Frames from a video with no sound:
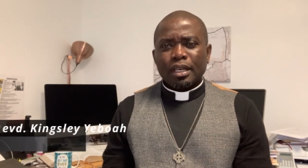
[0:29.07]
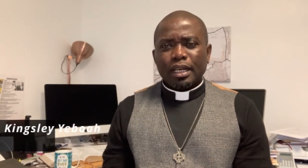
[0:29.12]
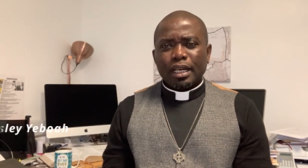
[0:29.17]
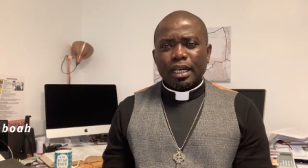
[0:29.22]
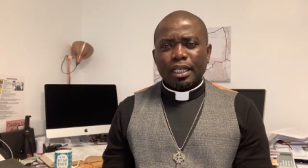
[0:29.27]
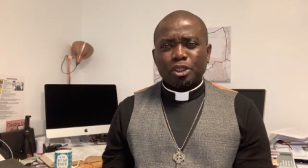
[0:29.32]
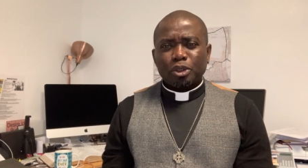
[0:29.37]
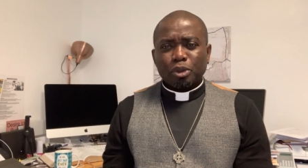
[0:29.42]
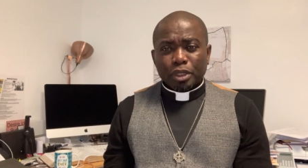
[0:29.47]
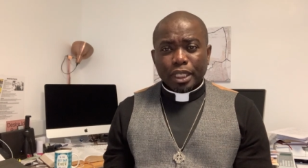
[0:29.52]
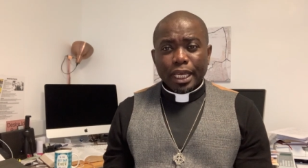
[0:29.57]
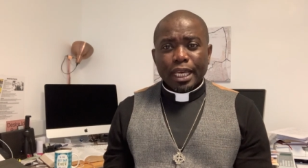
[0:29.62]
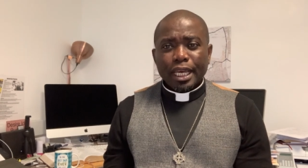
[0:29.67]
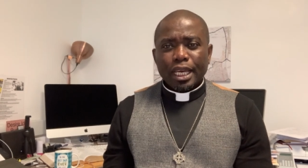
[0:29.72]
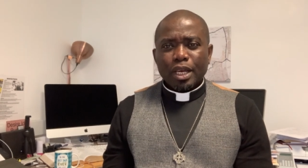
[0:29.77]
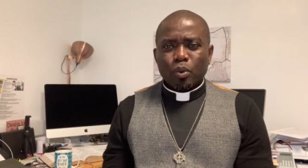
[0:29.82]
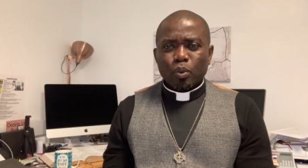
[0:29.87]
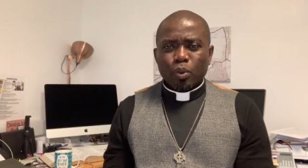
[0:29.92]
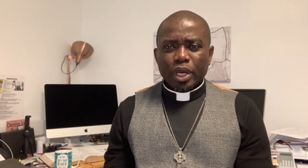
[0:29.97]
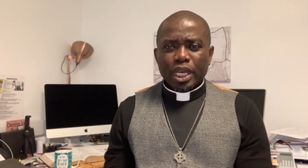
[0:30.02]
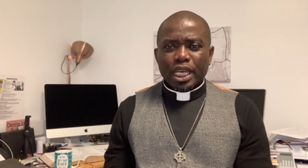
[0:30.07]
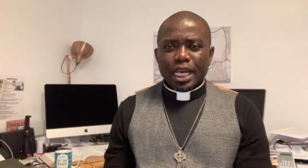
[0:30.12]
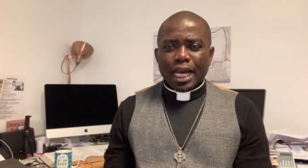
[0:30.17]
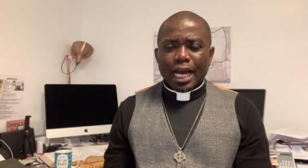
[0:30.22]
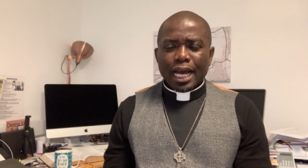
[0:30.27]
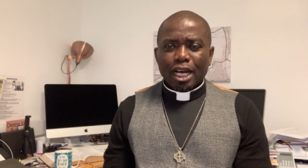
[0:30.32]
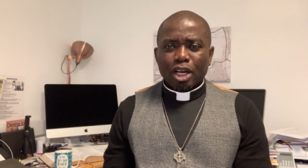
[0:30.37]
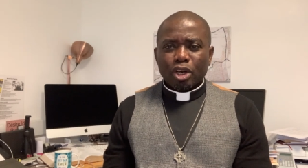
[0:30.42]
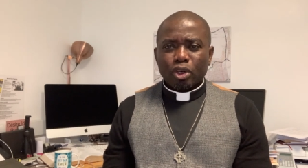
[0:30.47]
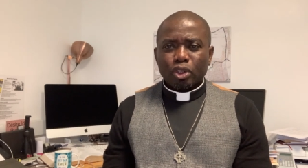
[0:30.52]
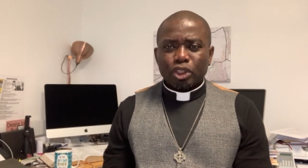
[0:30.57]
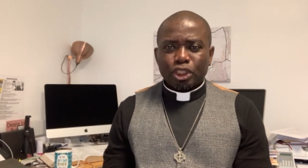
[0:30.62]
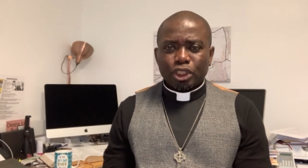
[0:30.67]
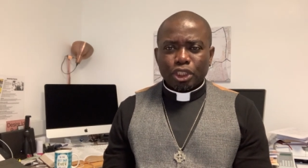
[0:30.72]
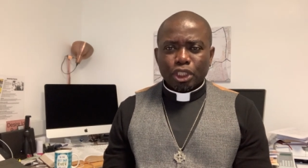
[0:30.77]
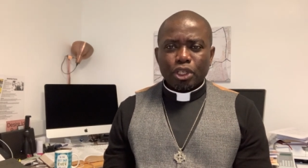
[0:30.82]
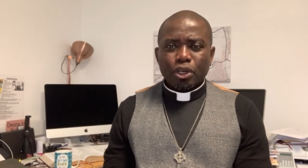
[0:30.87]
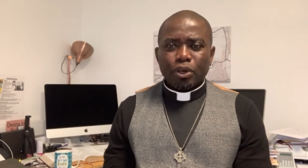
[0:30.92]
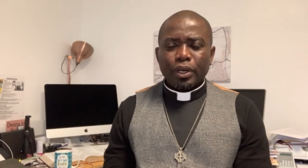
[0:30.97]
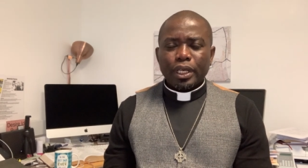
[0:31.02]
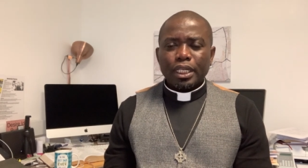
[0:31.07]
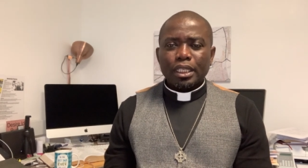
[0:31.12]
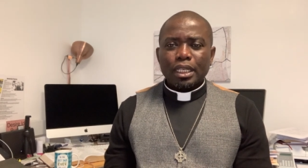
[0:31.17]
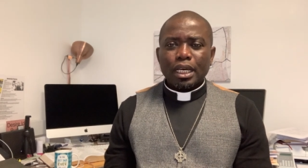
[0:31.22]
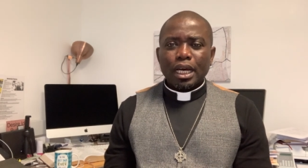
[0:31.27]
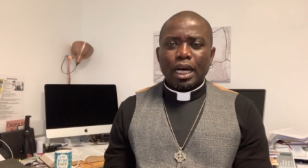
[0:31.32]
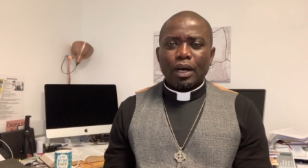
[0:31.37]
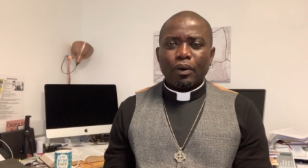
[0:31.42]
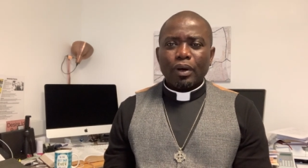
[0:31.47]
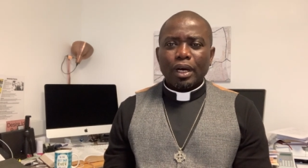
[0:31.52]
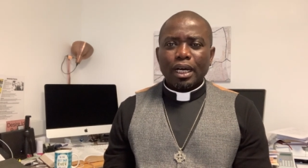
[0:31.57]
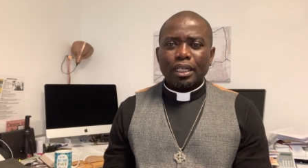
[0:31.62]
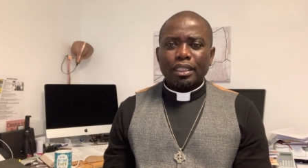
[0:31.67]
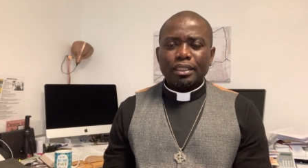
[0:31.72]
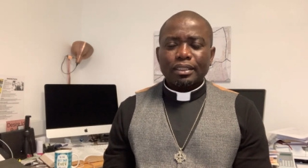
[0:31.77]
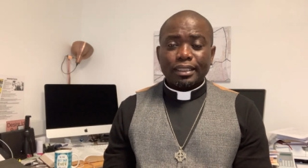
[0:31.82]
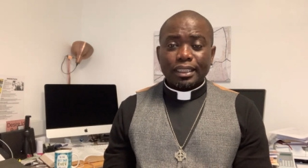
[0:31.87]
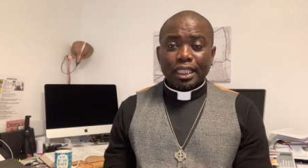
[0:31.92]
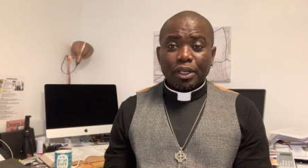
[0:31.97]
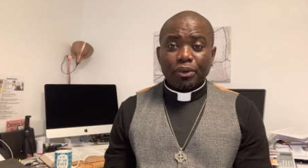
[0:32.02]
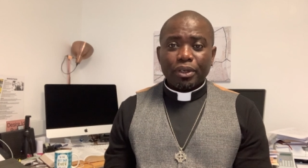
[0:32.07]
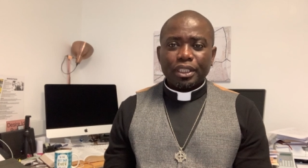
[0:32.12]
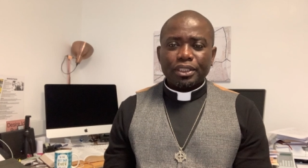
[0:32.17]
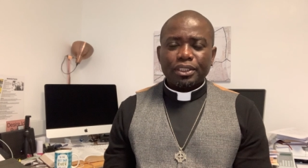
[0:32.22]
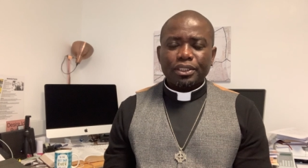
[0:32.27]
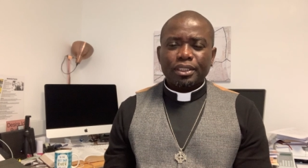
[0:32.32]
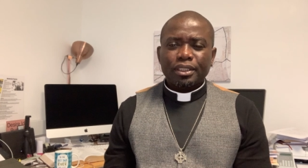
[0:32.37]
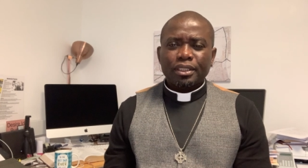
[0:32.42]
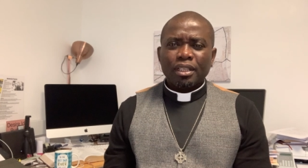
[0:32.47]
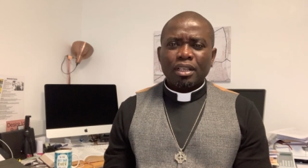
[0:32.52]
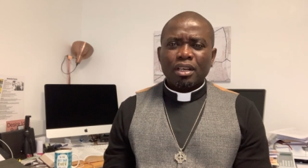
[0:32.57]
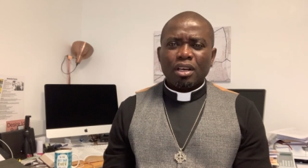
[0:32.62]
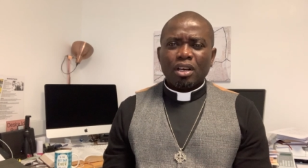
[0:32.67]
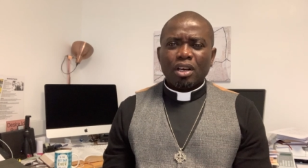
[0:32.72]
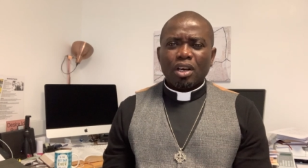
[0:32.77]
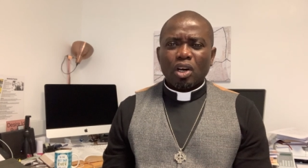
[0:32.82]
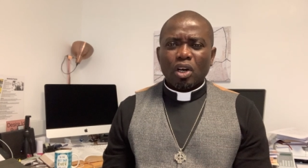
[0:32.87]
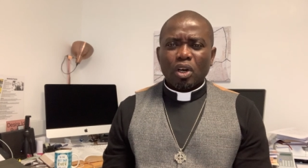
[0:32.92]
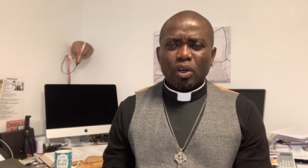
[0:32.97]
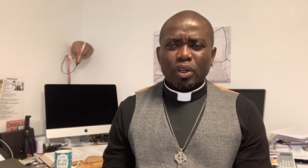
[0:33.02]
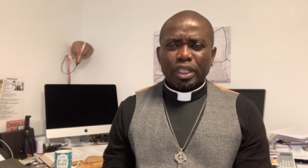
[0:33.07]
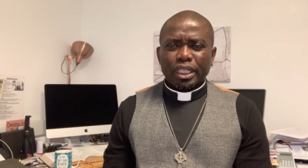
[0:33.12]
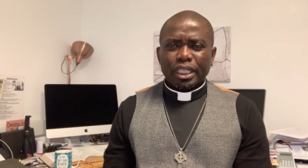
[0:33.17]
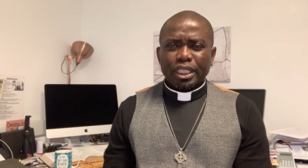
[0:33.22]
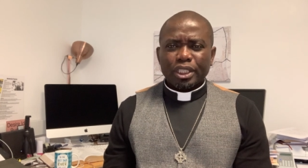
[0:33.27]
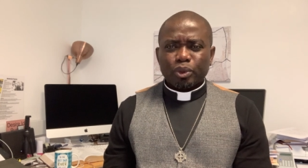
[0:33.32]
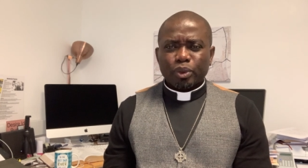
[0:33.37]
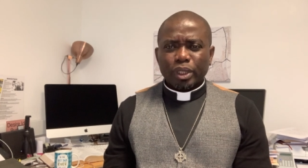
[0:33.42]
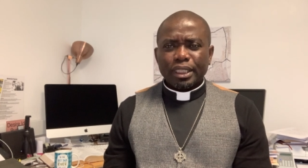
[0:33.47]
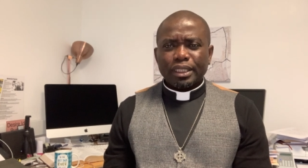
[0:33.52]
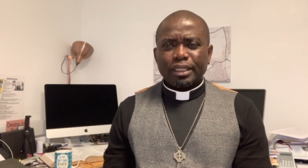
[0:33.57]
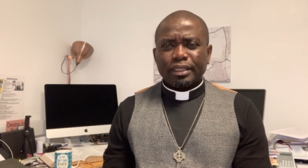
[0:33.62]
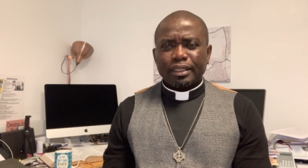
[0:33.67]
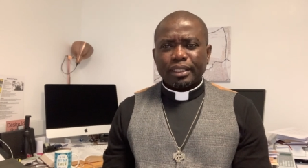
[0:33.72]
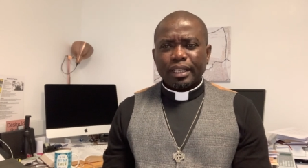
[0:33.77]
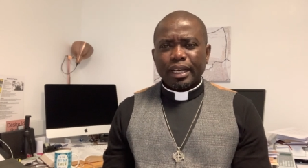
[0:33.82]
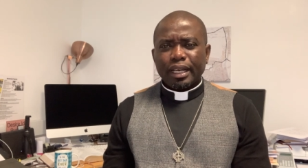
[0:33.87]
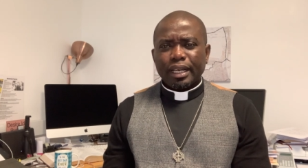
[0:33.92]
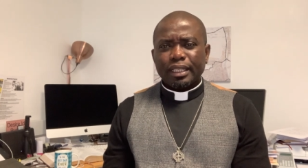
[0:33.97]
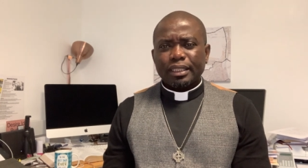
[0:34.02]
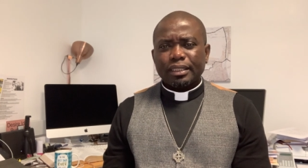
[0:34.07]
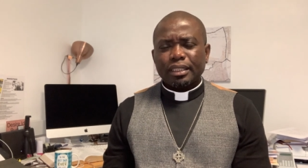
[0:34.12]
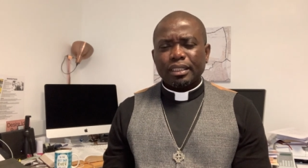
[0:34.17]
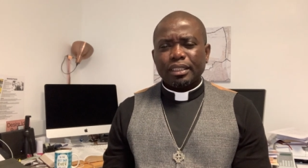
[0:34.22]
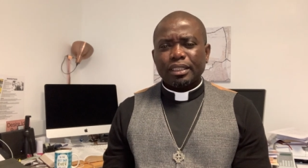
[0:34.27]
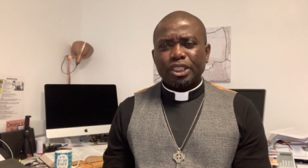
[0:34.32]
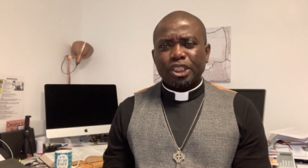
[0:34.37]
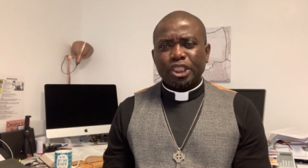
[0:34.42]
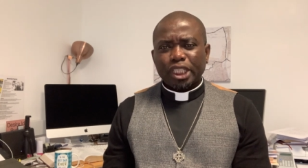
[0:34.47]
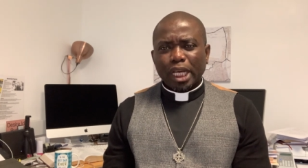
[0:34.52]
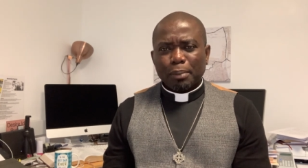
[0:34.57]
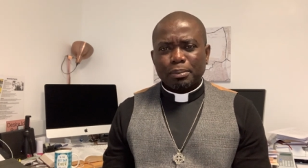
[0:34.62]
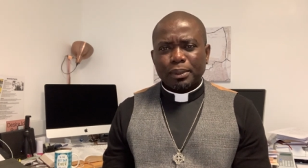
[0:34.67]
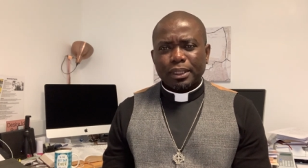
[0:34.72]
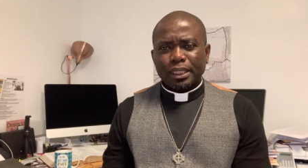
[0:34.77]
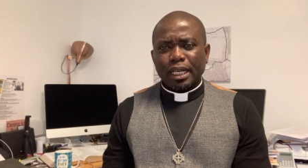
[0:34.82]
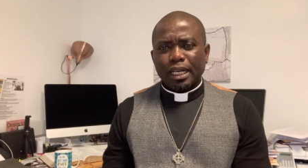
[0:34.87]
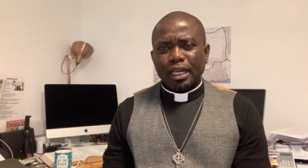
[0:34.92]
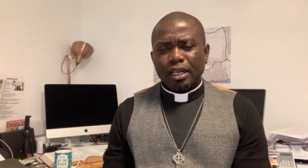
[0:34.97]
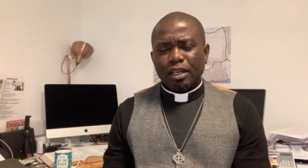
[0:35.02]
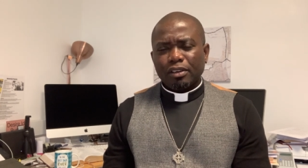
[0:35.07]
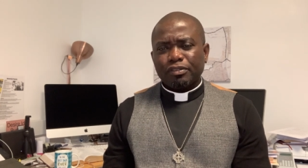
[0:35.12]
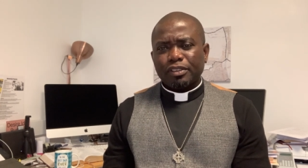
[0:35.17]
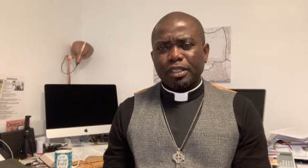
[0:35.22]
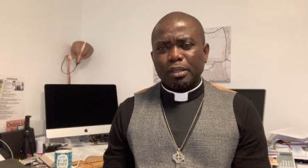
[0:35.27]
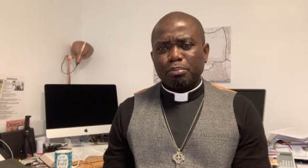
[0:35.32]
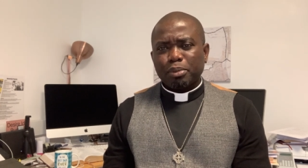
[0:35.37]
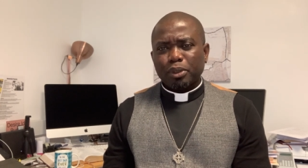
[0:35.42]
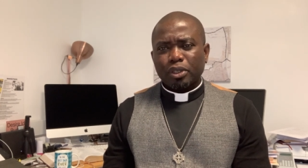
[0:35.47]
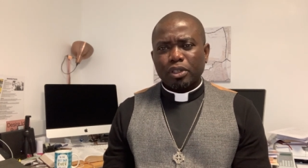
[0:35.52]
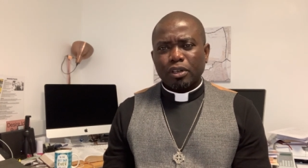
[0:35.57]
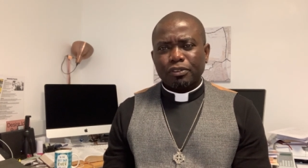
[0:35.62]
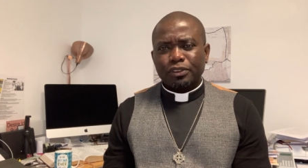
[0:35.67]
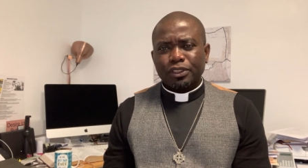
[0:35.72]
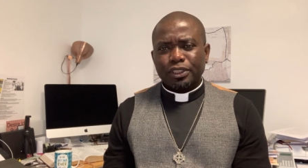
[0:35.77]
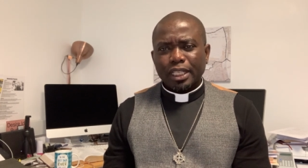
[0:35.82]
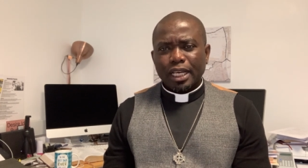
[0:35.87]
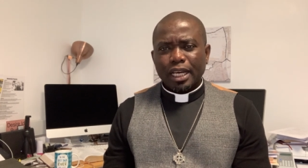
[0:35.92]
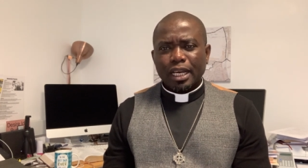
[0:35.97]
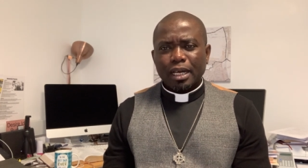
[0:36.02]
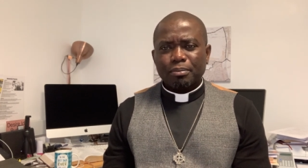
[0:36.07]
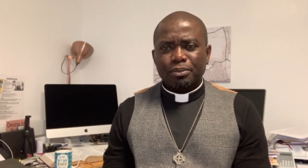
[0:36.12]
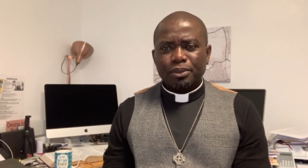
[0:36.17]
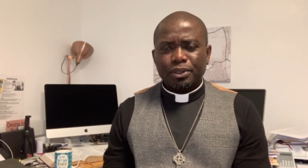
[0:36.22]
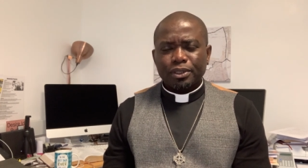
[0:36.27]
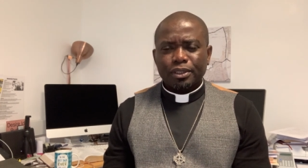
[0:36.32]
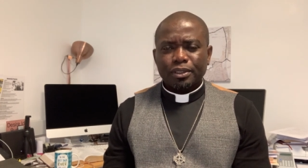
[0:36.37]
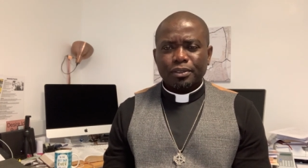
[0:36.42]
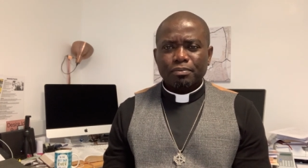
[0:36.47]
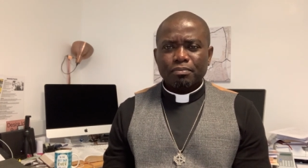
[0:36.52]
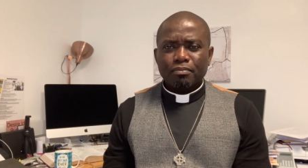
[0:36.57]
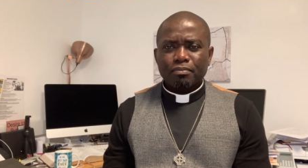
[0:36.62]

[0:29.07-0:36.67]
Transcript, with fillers: Uh, today we are continuing our series on the 23rd chapter of the book of Psalms.